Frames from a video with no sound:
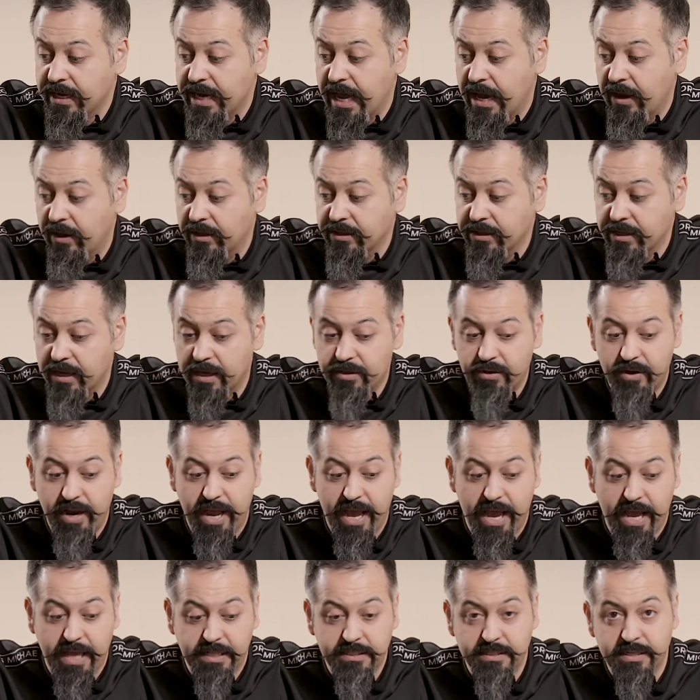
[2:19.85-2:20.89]
Now, on the other
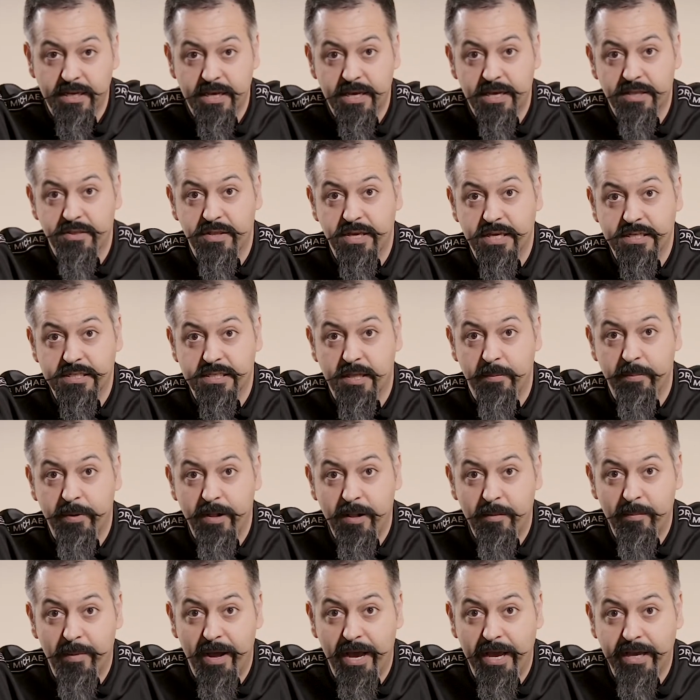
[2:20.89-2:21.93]
hand, these
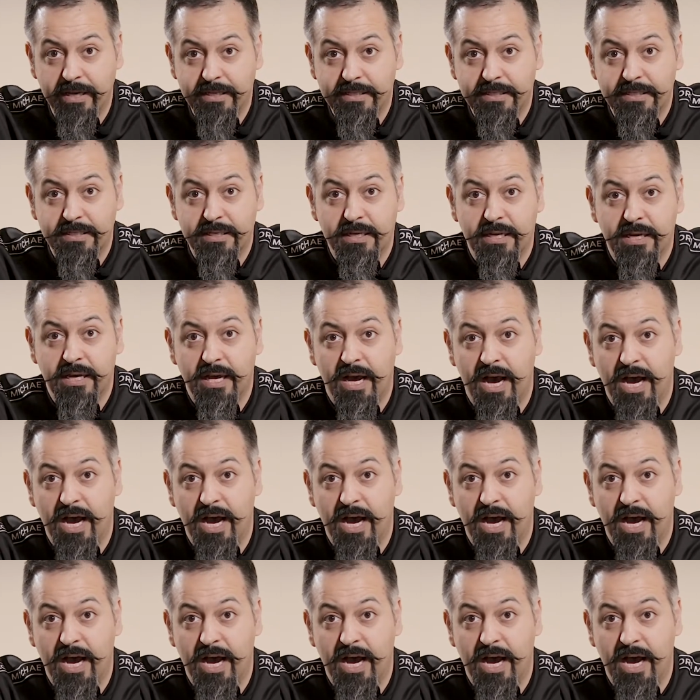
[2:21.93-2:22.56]
lapel mics,